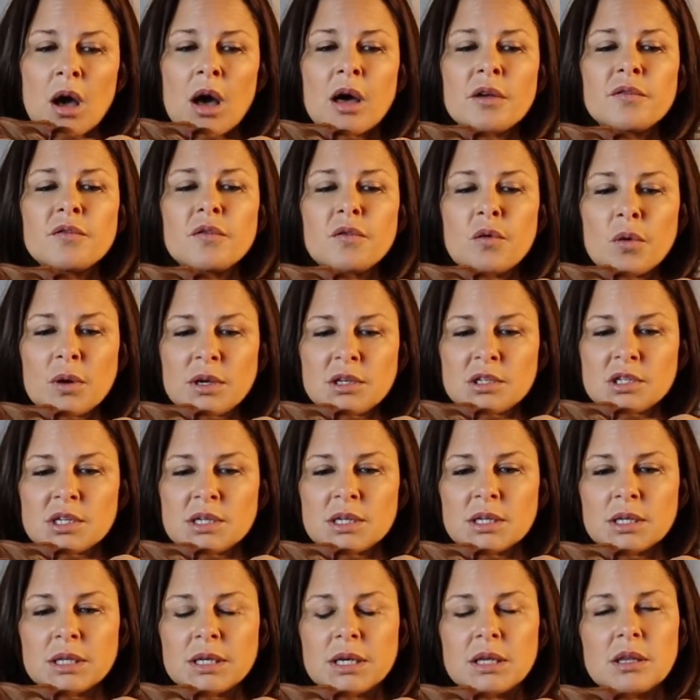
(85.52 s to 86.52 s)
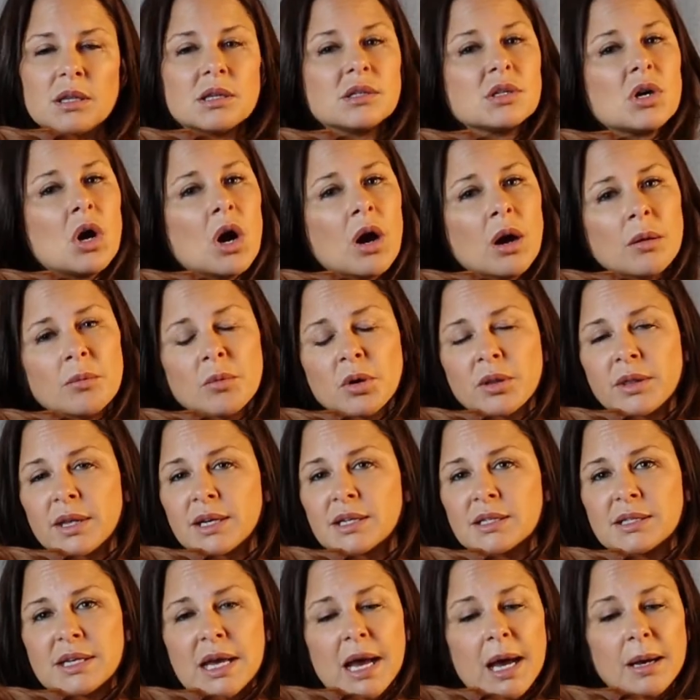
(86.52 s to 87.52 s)
Unfortunately, this hormone that
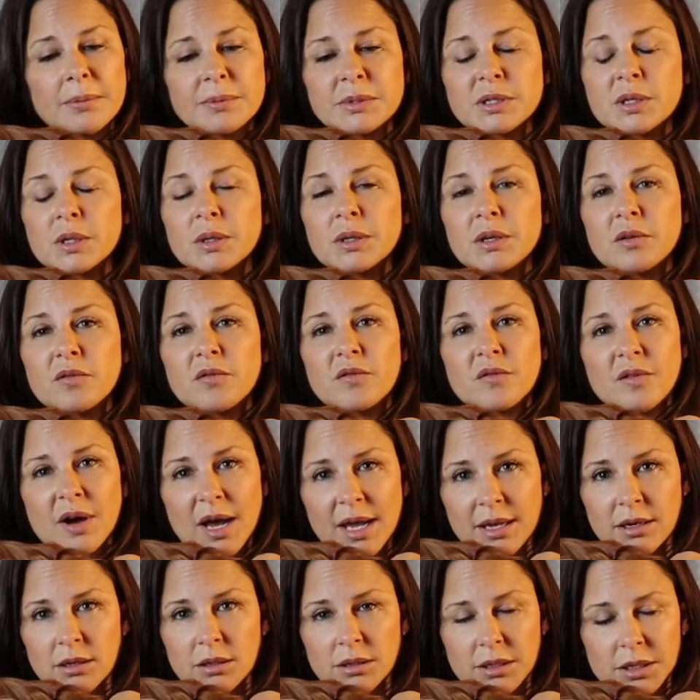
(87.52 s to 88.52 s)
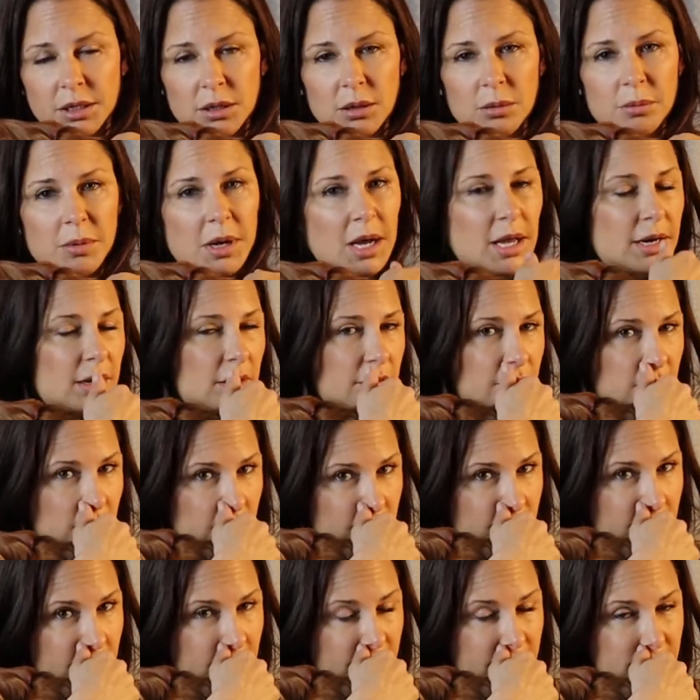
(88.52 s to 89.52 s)
is absolutely vital in our body for
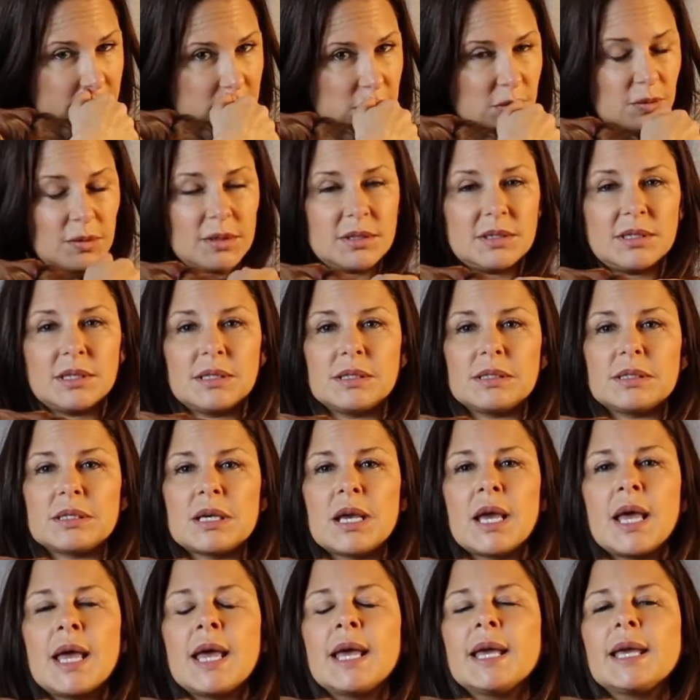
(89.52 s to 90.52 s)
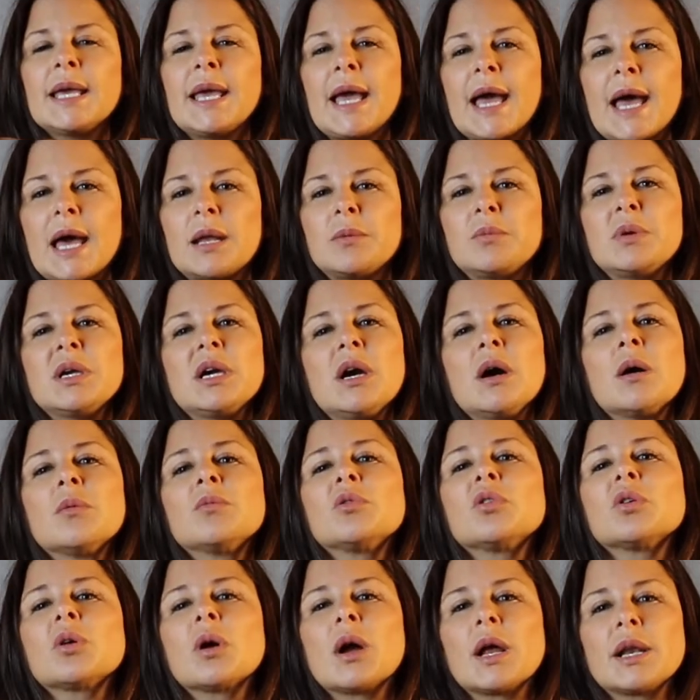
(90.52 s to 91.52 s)
various reasons can become
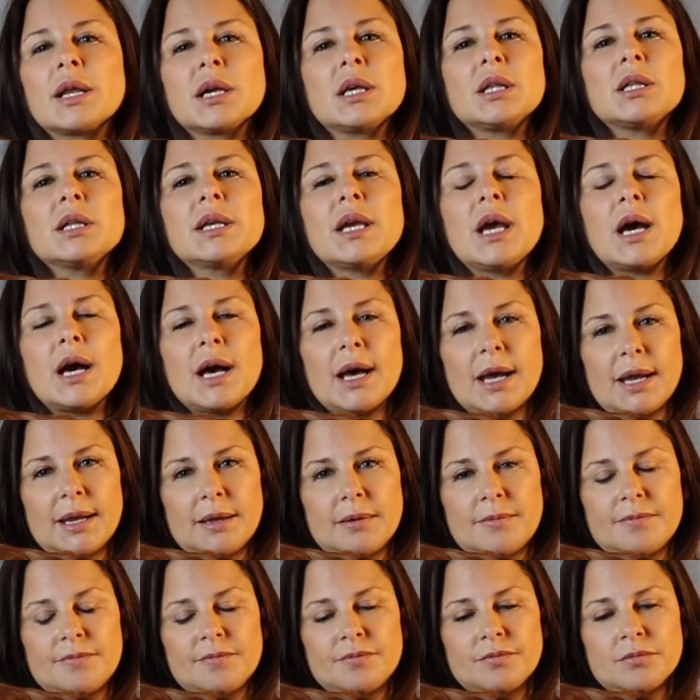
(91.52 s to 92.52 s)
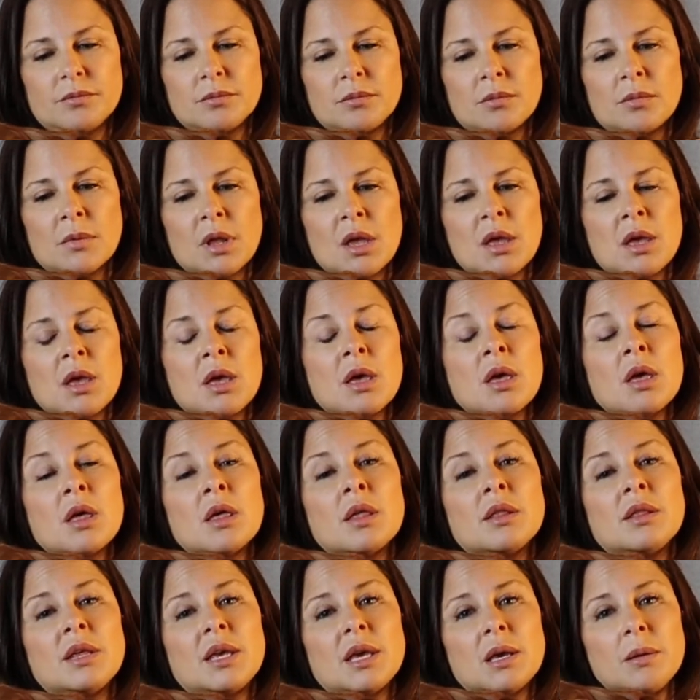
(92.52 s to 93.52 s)
chronically high.
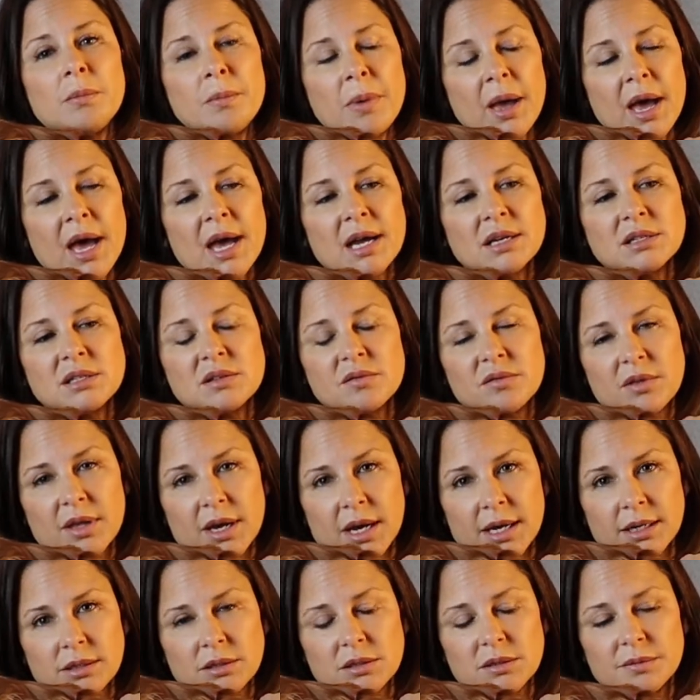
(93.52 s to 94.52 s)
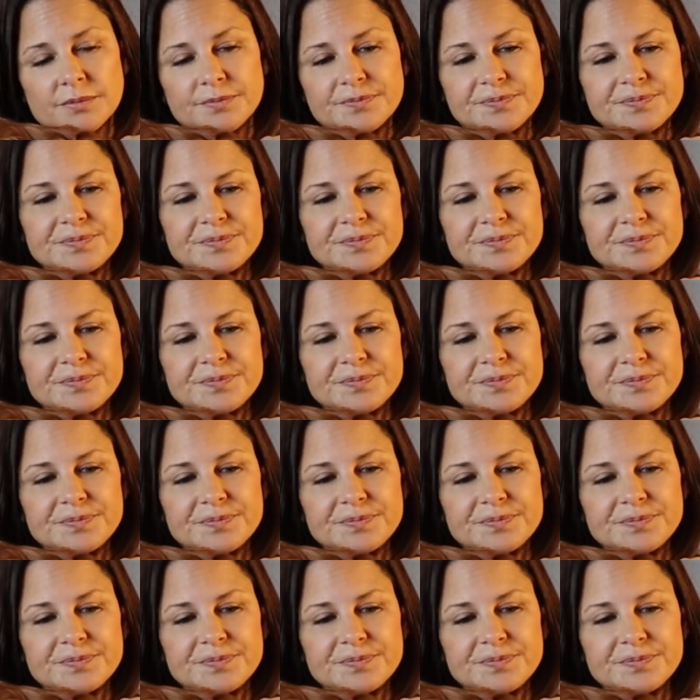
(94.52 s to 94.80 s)
The impact of that